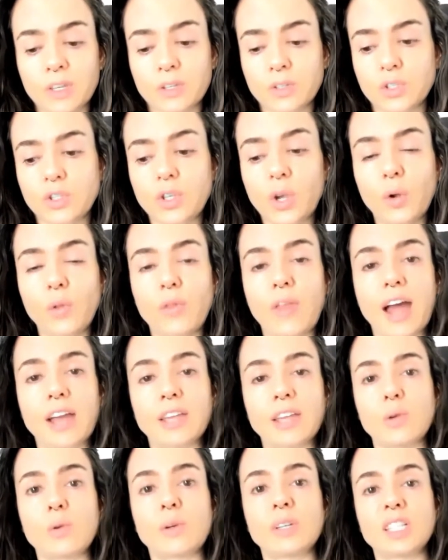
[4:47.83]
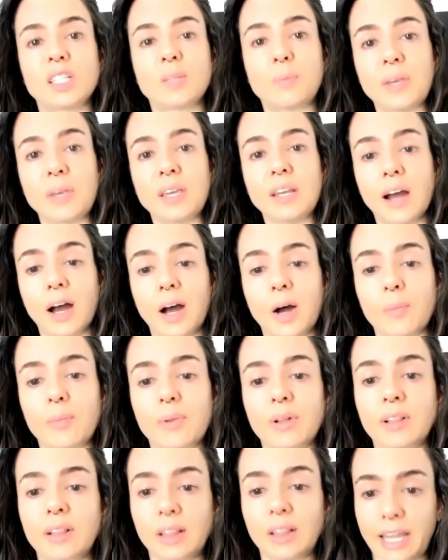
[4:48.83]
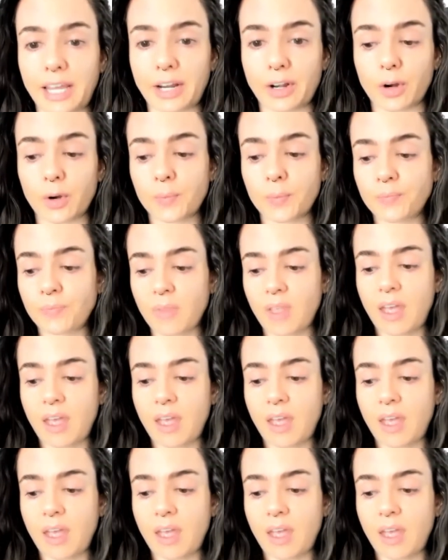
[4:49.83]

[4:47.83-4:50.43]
so that you can speed up later.